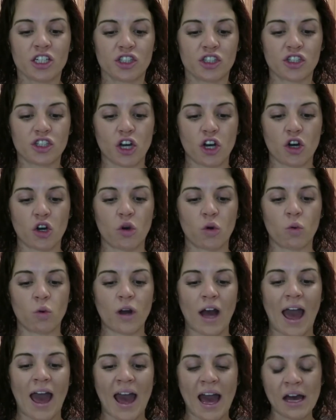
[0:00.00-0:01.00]

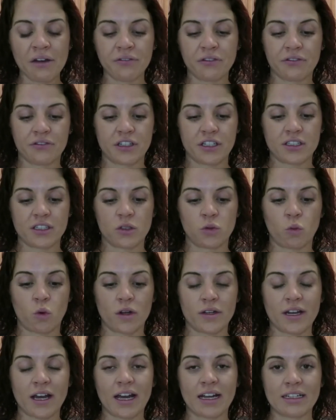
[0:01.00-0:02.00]
So half of this is
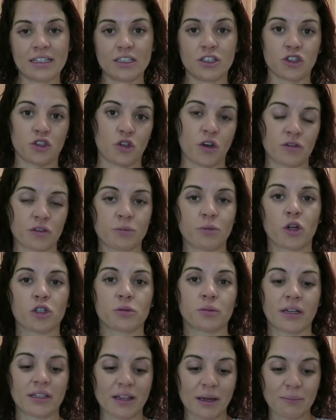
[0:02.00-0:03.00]
190, so you have to
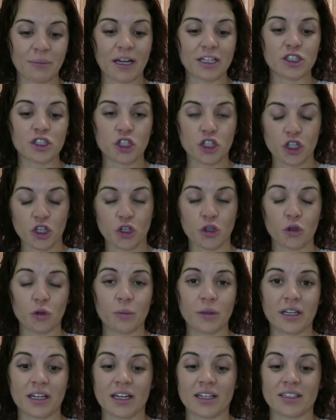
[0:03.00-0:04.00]
multiply that by 2,
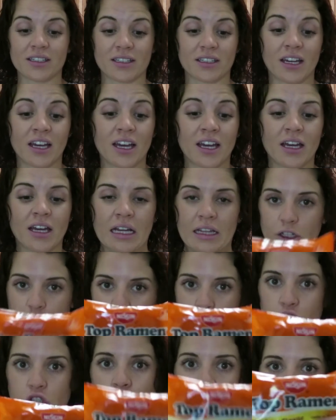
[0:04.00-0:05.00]
because
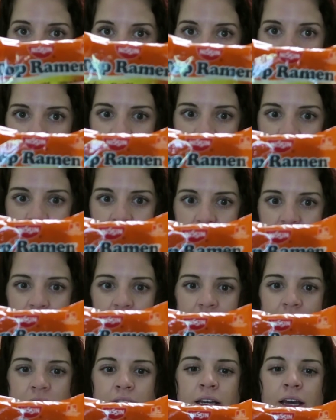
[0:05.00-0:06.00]
there's 2 servings in
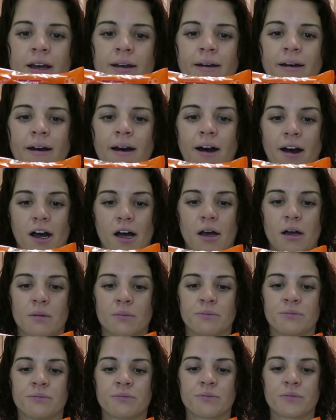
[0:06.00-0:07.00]
this.
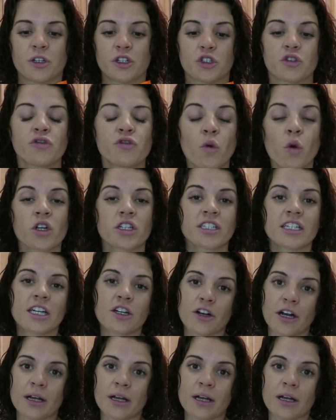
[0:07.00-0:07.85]
There's 14